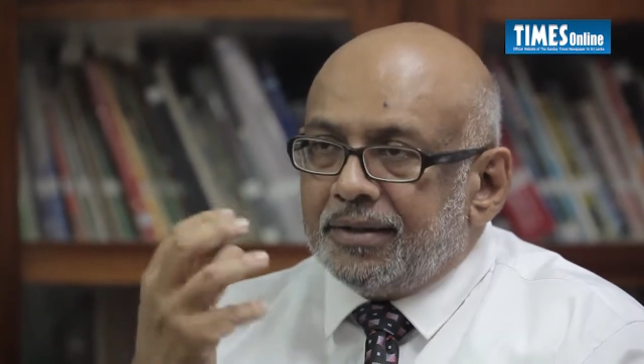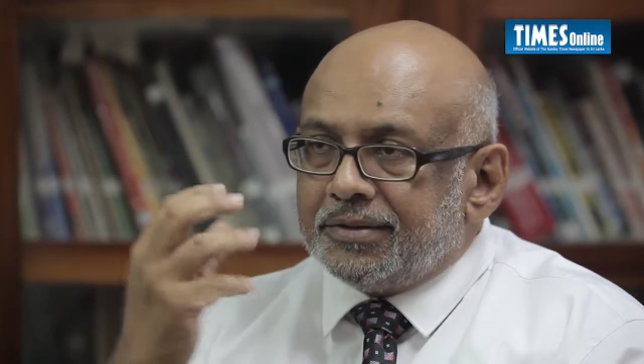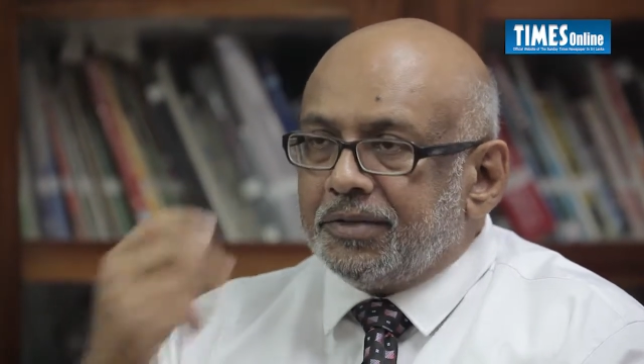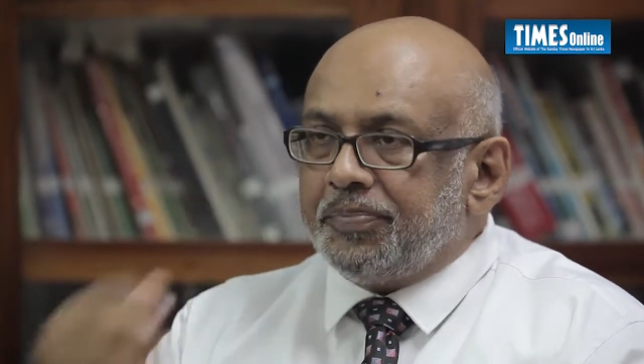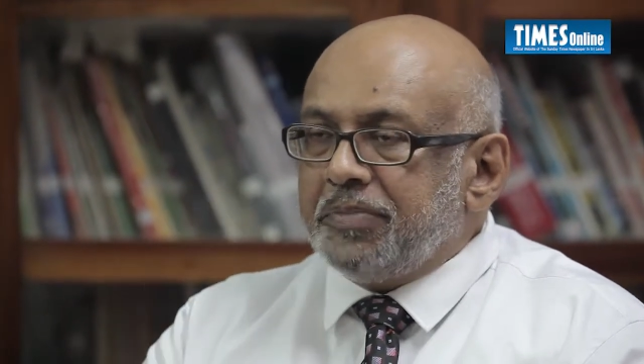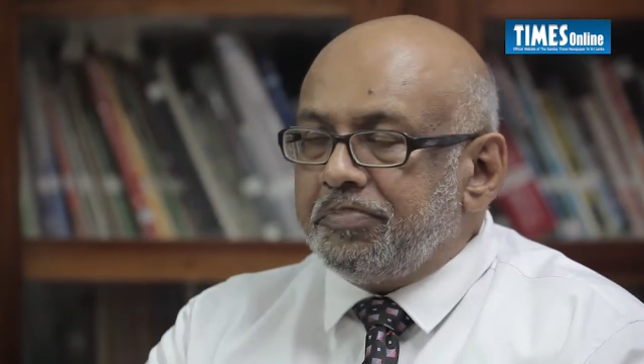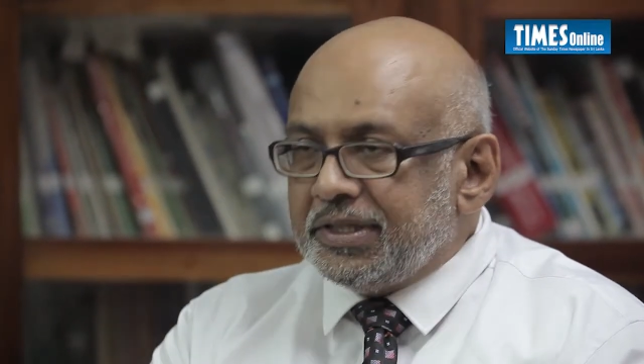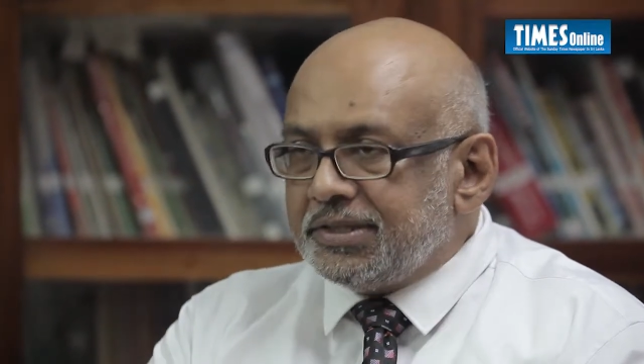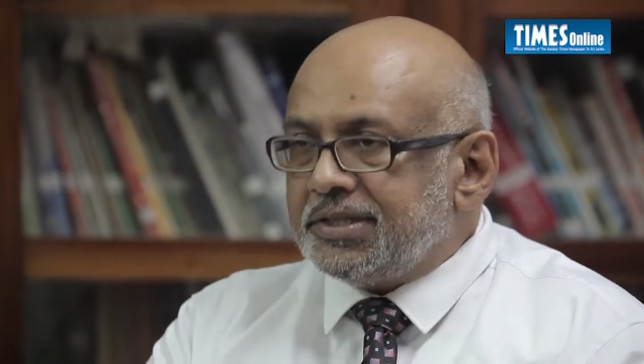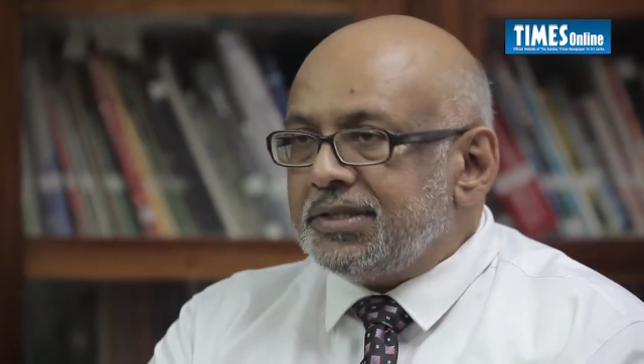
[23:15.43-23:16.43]
the
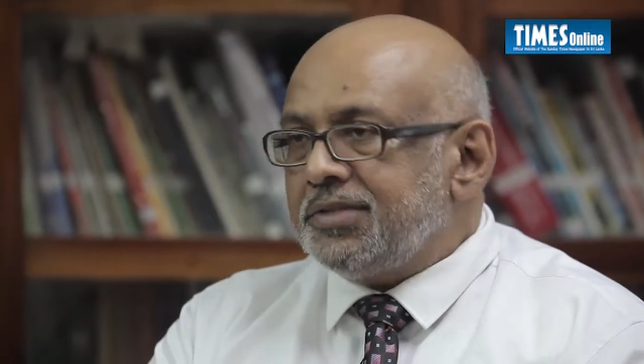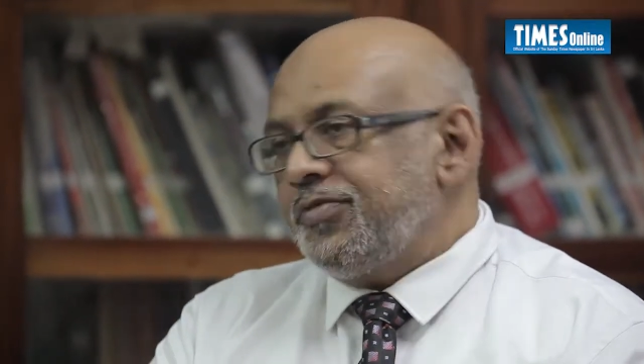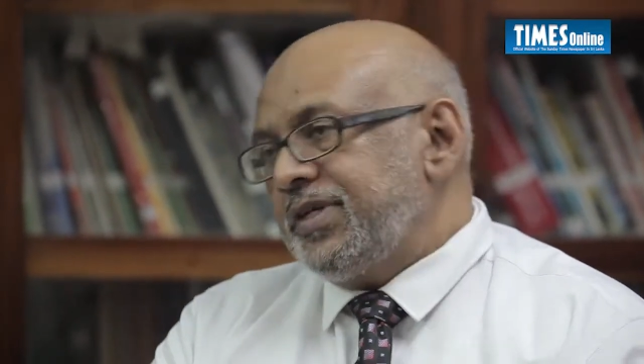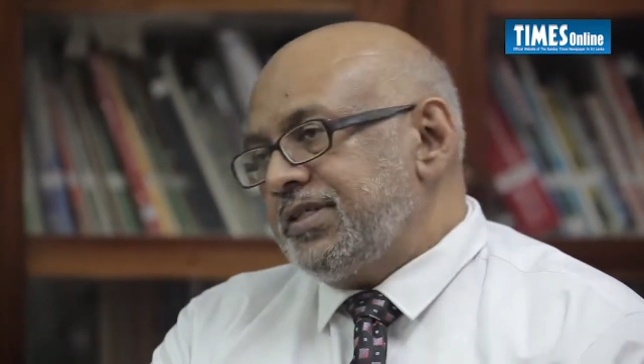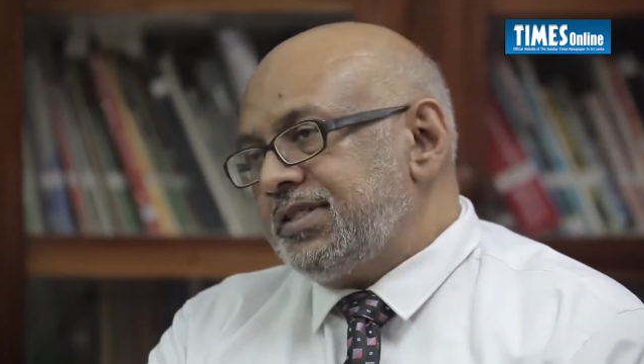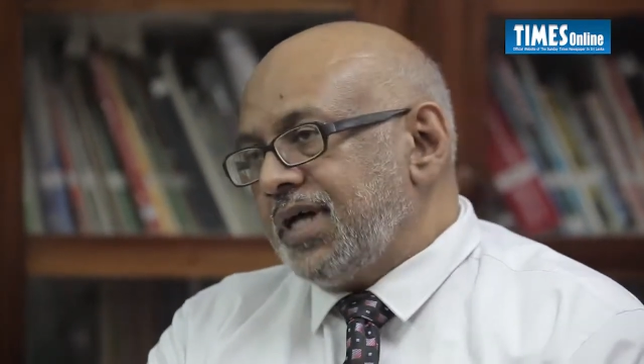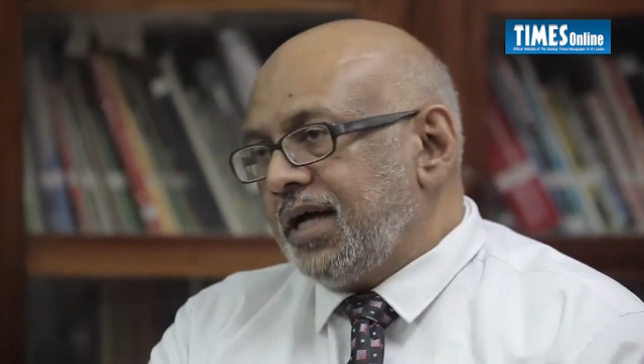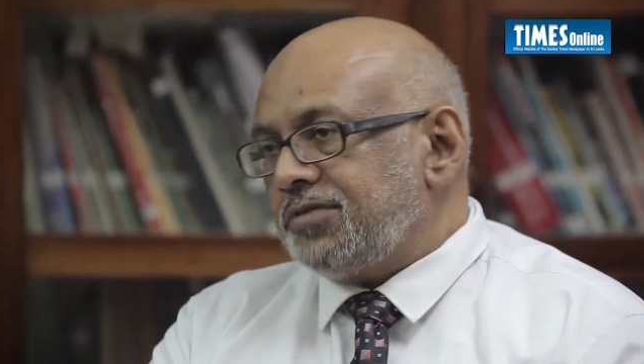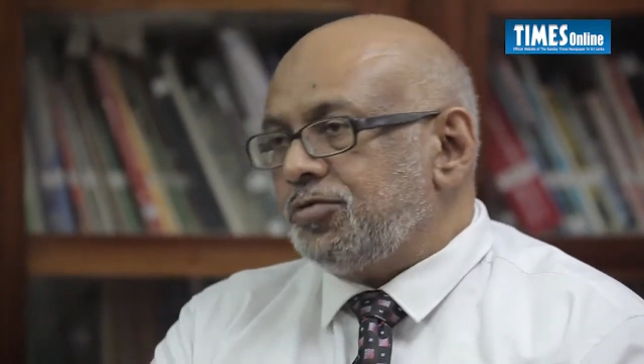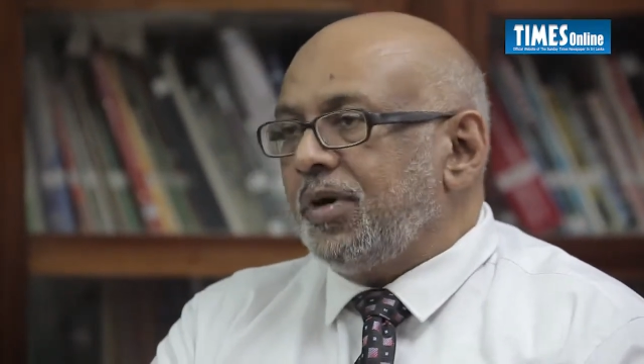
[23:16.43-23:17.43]
pimples will
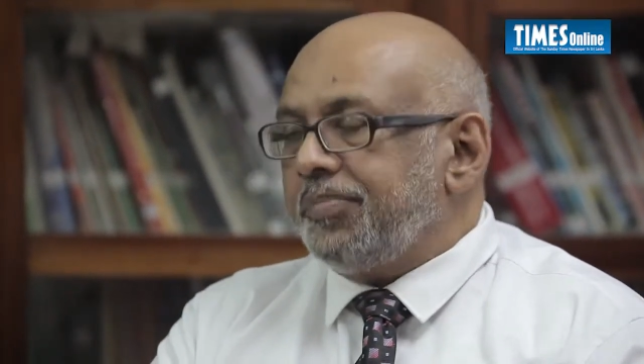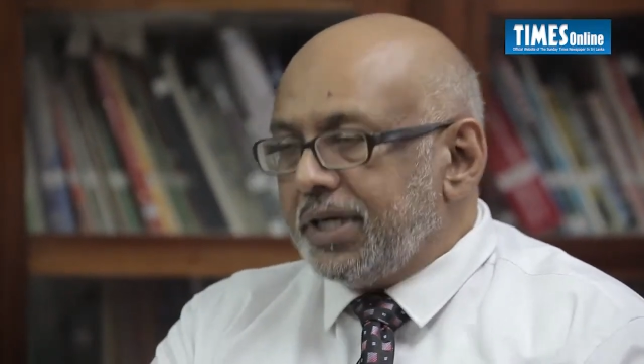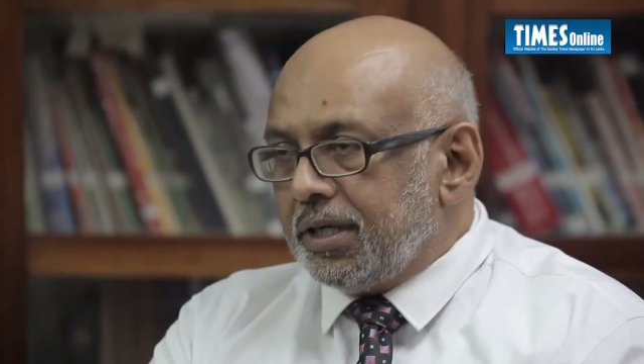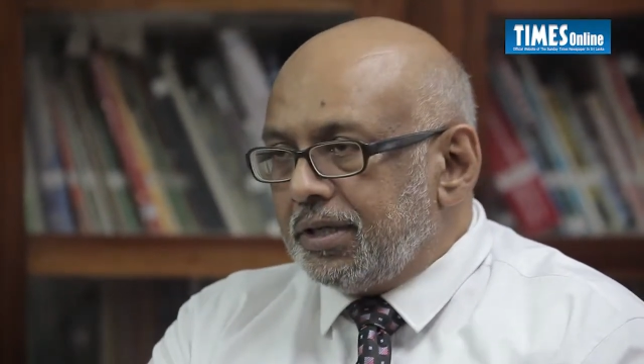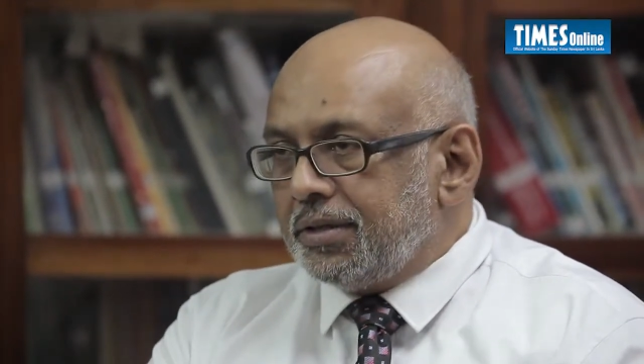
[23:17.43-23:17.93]
start to appear,